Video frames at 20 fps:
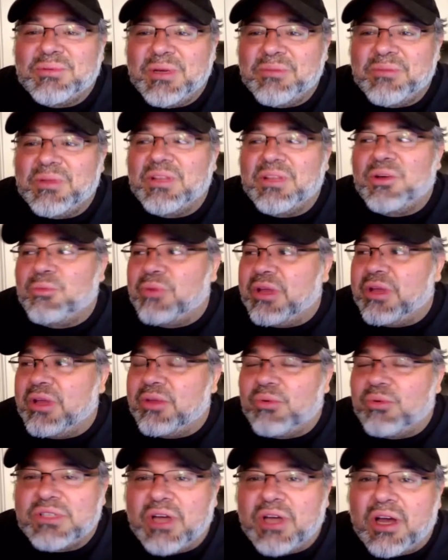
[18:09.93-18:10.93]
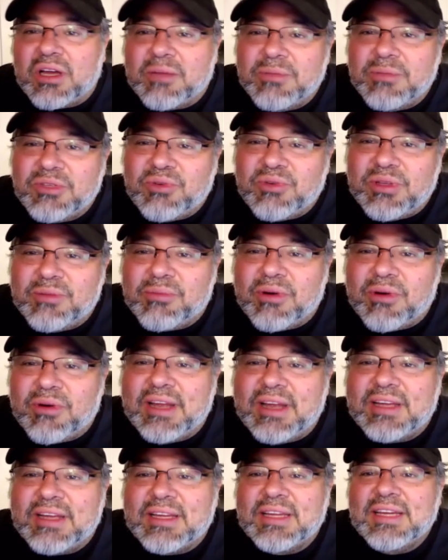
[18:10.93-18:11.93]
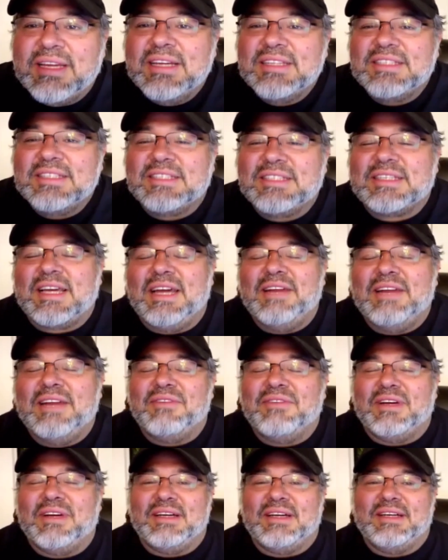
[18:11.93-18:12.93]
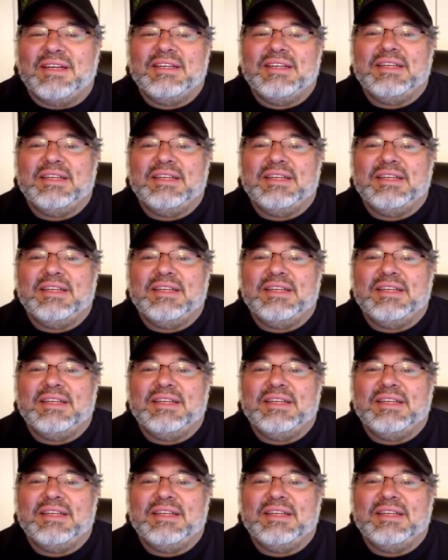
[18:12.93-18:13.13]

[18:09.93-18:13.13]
Me and my little brother were talking between the break. Just kind of,